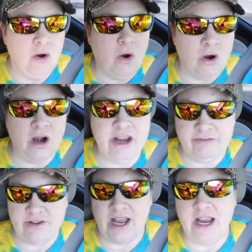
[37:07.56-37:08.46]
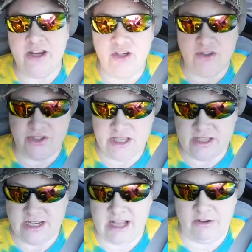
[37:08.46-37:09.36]
Or if not, you'll see
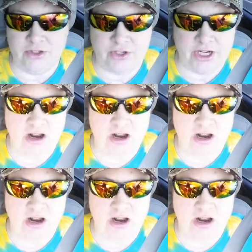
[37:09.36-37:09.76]
the Dollar Tree